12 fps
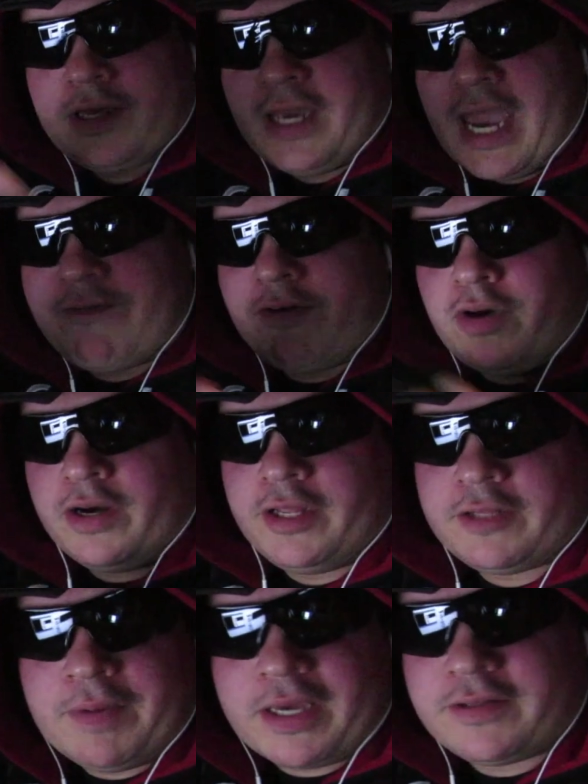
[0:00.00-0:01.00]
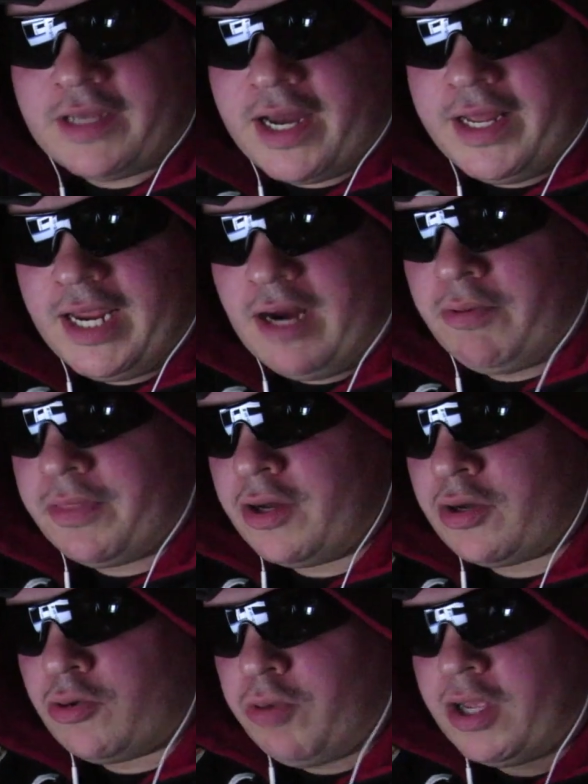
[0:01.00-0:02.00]
Hey everyone, it's Mecha-san here with
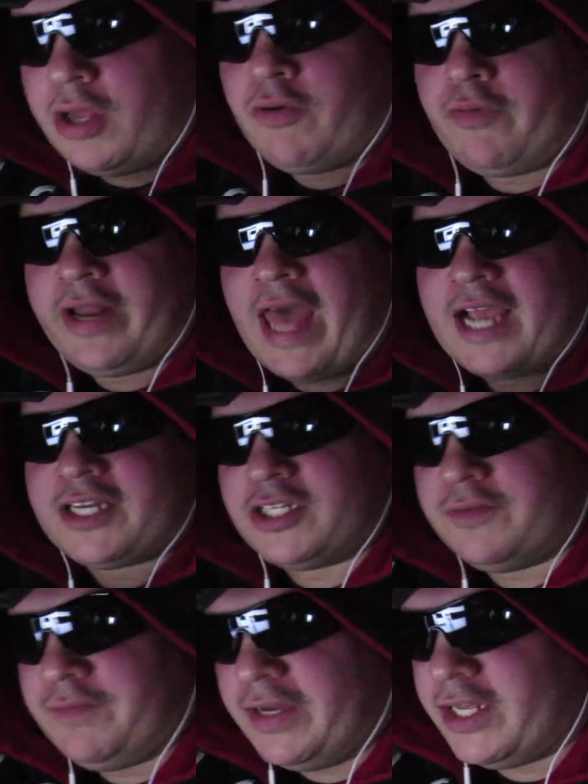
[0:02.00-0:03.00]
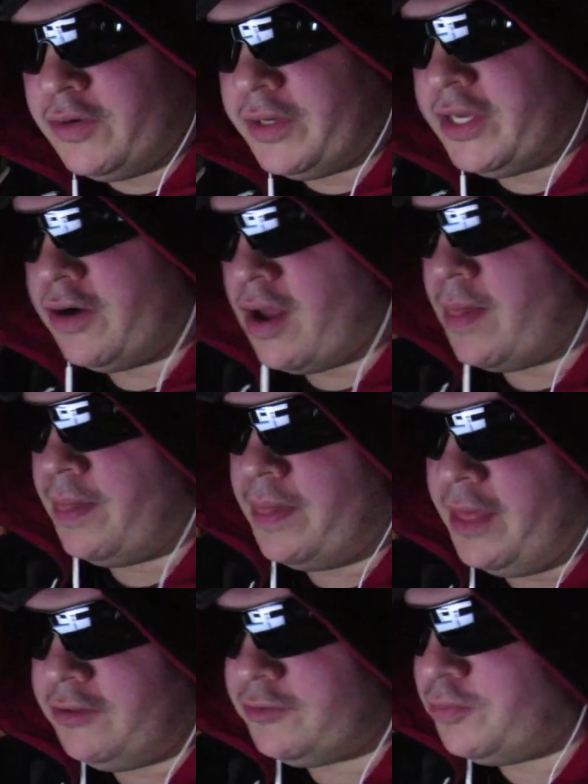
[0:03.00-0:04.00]
a quick reaction video here, and
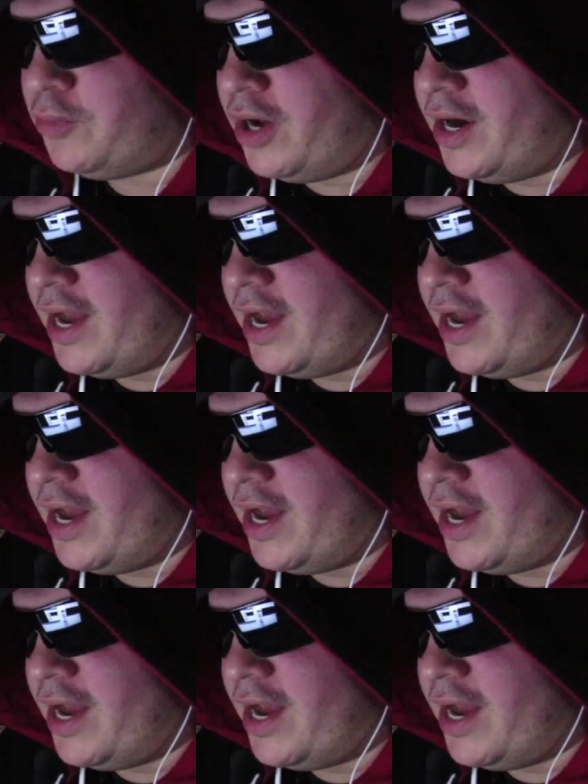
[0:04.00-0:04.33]
this one,